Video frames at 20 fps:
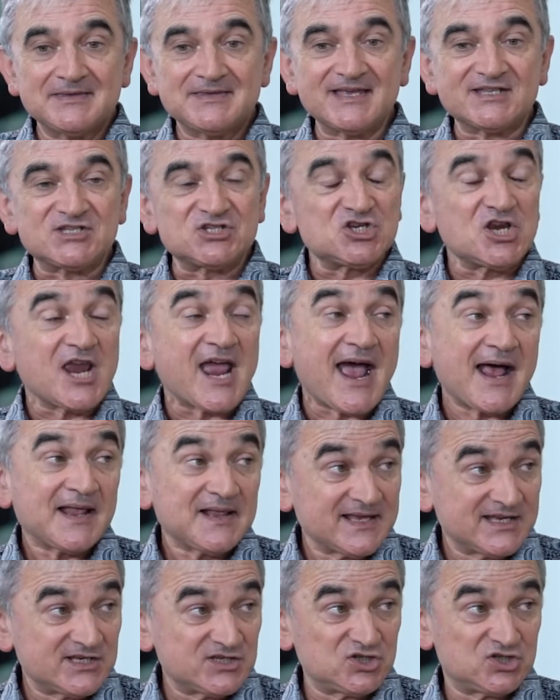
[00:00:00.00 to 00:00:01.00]
that
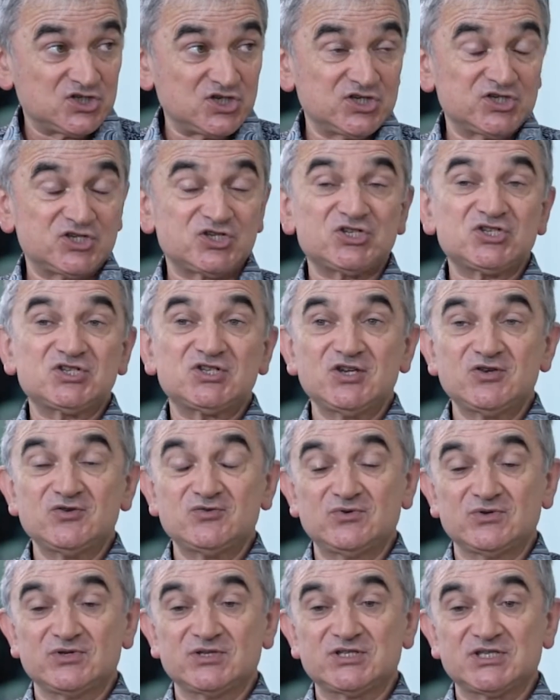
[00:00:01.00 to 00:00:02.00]
challenges
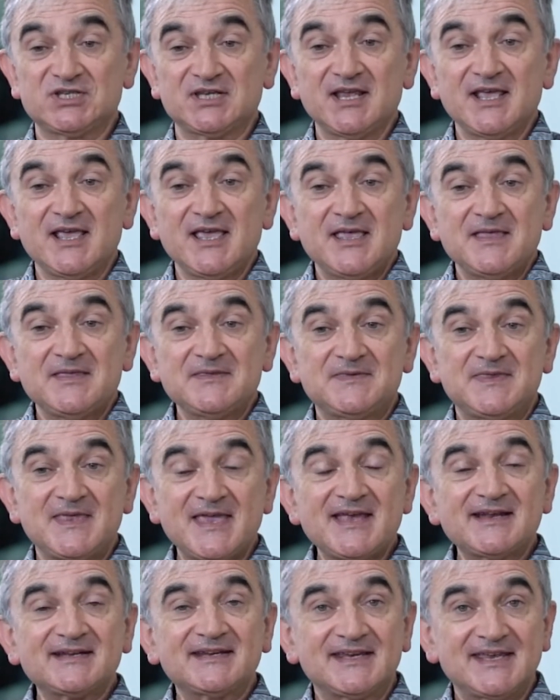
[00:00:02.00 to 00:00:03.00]
students,
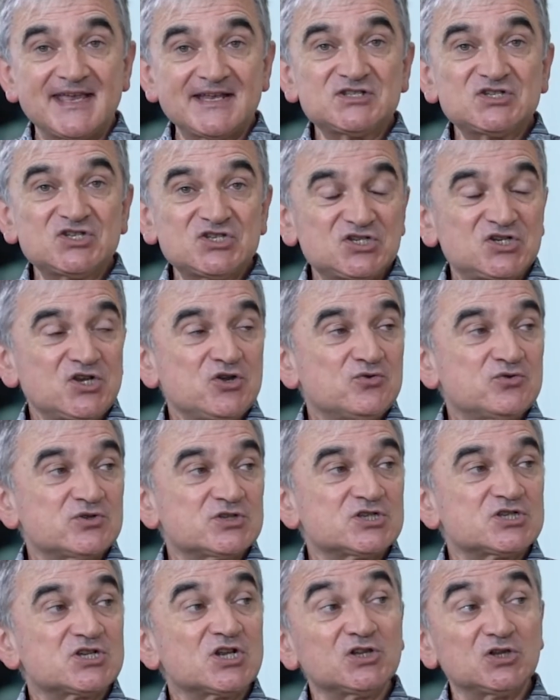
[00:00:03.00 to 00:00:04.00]
that gets
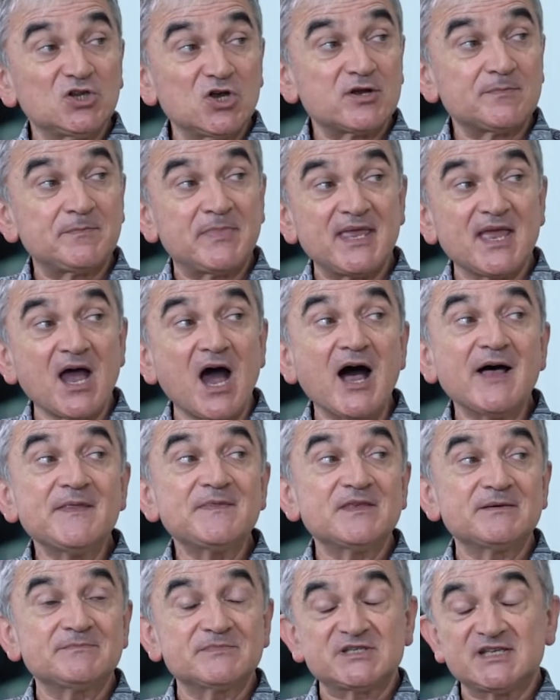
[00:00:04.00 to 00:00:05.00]
students to look
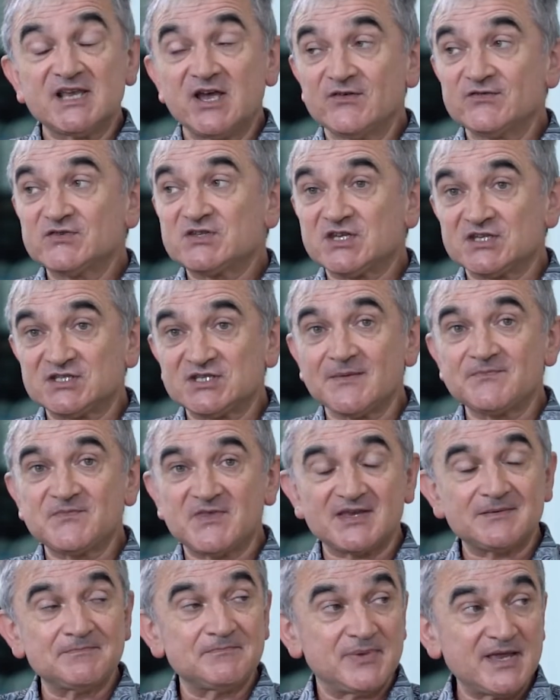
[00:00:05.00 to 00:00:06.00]
beyond themselves to
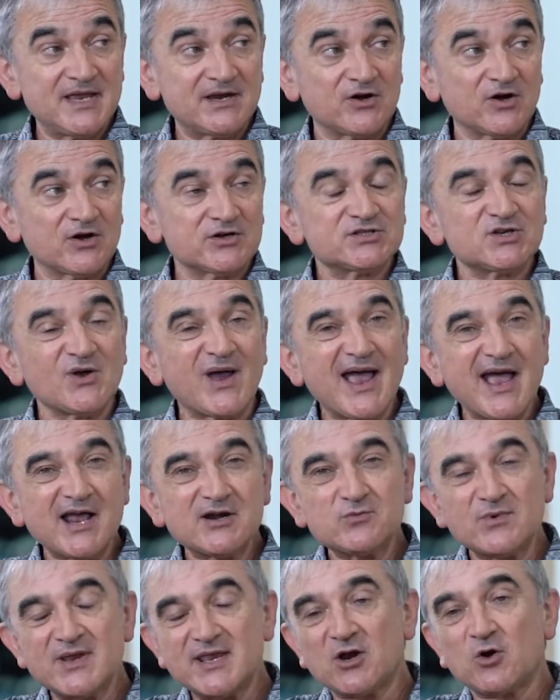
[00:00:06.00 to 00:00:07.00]
something bigger. So how
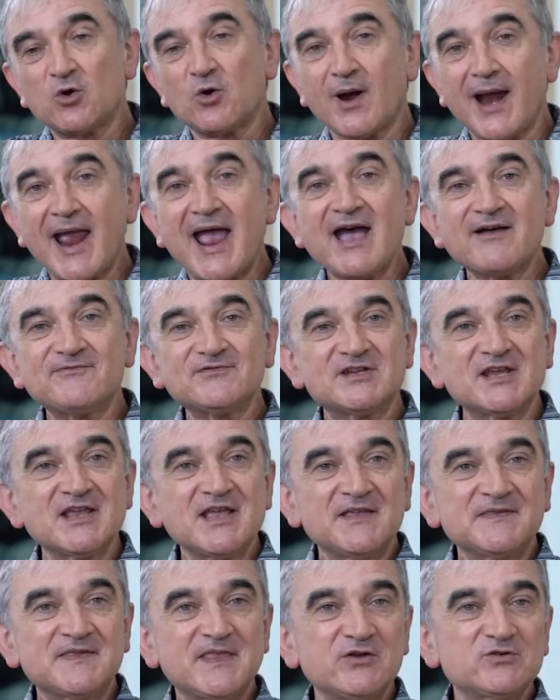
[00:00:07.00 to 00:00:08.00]
do we craft
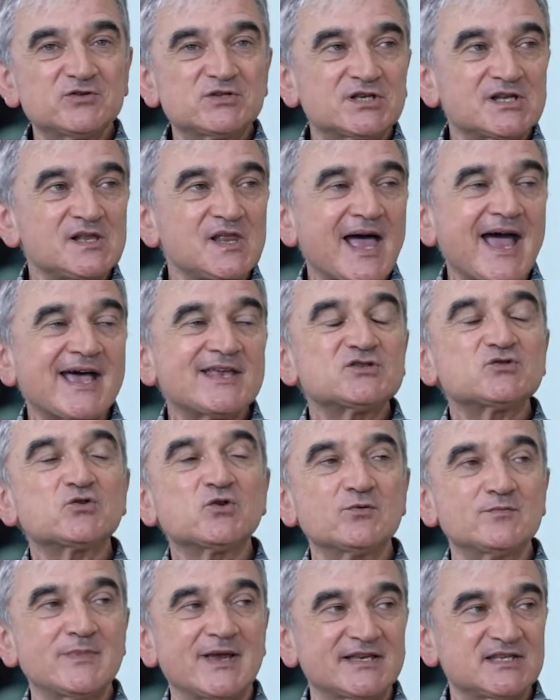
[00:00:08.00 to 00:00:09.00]
those
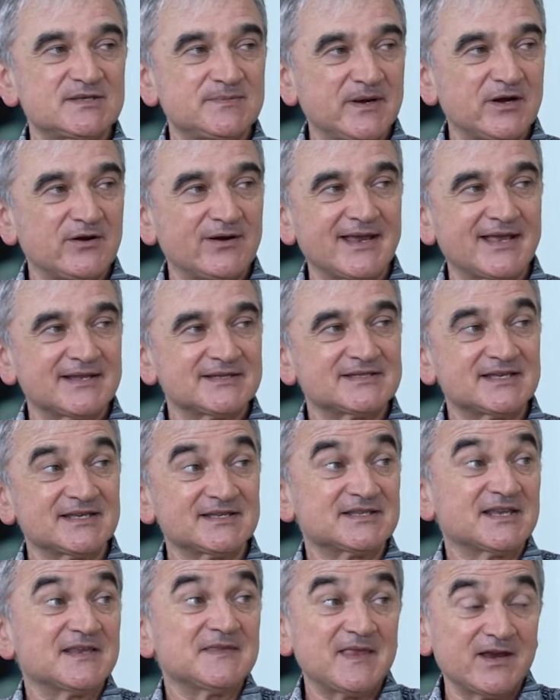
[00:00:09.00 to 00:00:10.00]
classroom
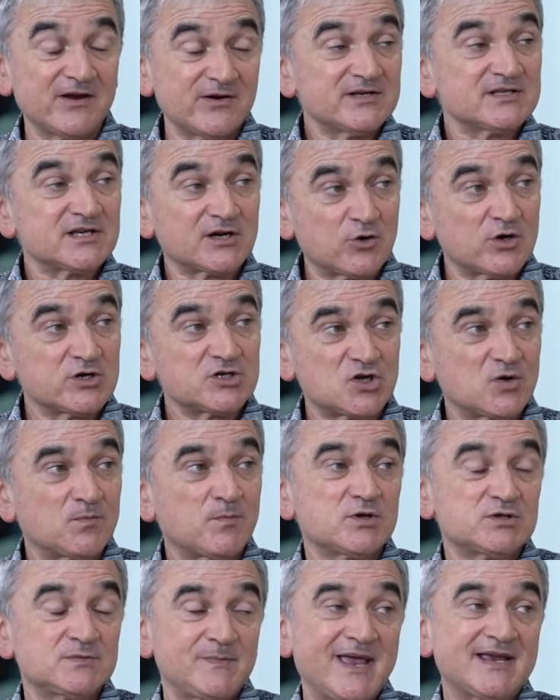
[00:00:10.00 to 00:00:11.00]
experiences. And there is a Christian
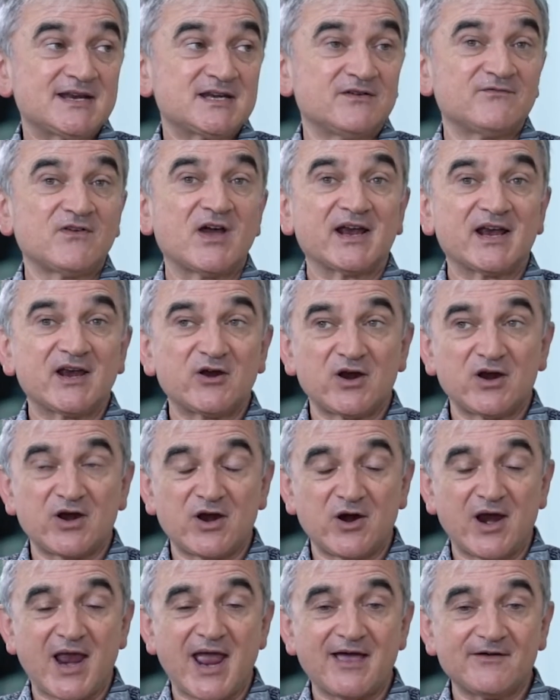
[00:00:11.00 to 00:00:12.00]
perspective on
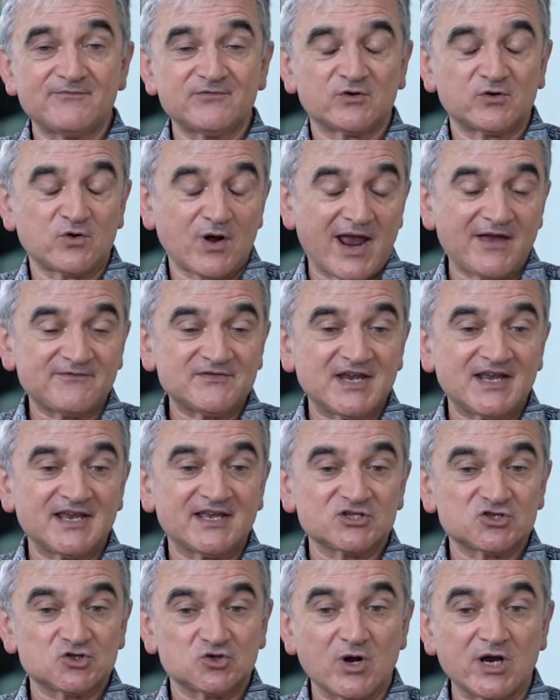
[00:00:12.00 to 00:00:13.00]
craft, crafting
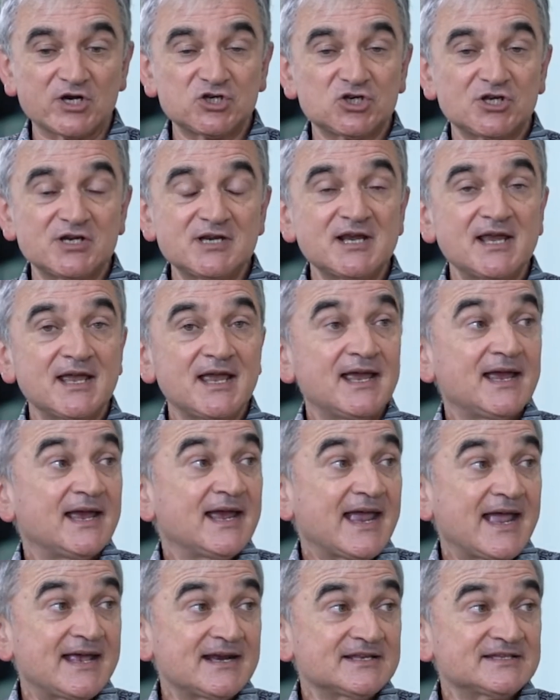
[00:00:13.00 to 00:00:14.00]
instruction
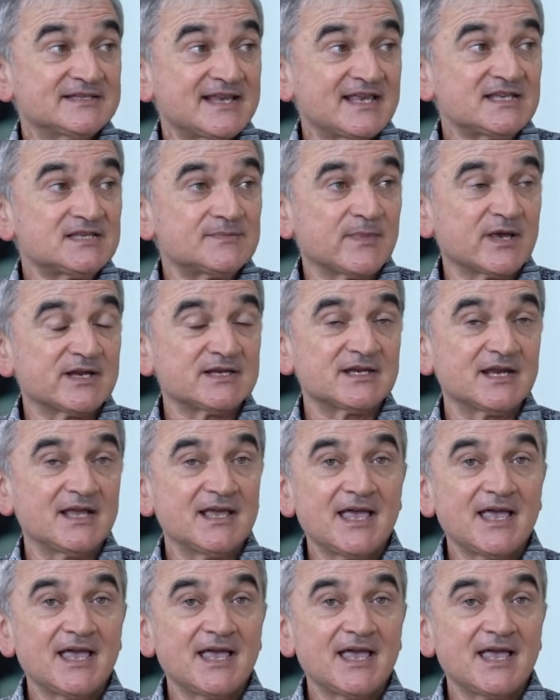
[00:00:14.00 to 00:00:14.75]
and assessment.